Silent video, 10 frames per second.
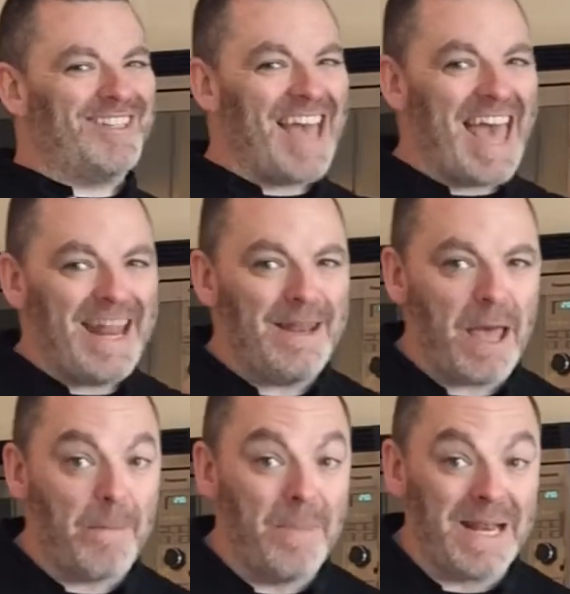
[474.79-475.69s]

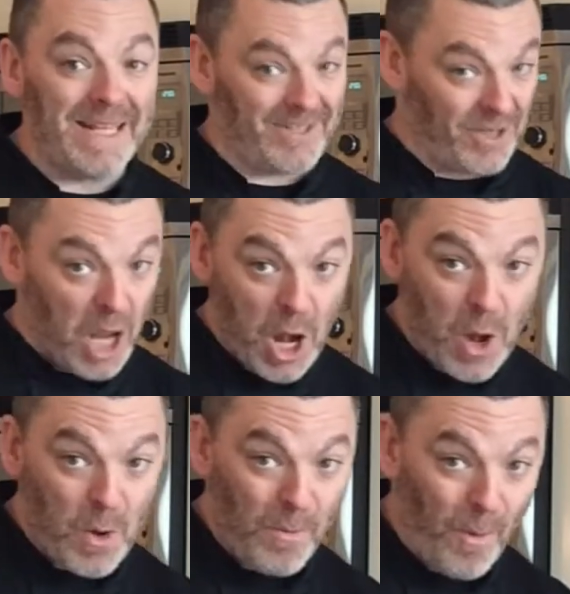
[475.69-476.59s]
10 minutes,
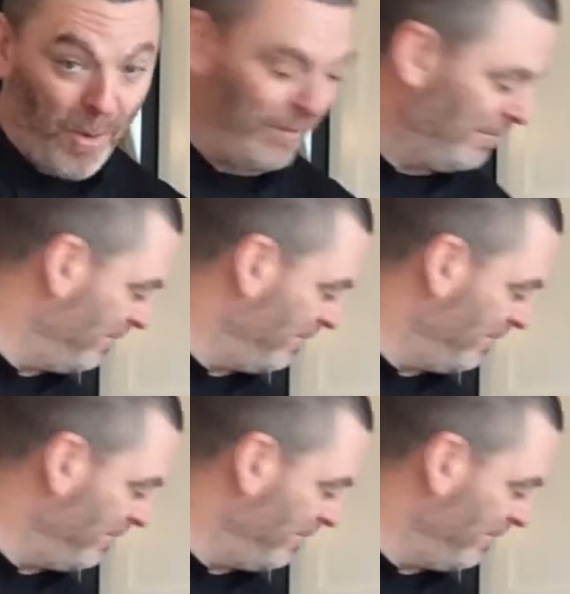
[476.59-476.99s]
no more.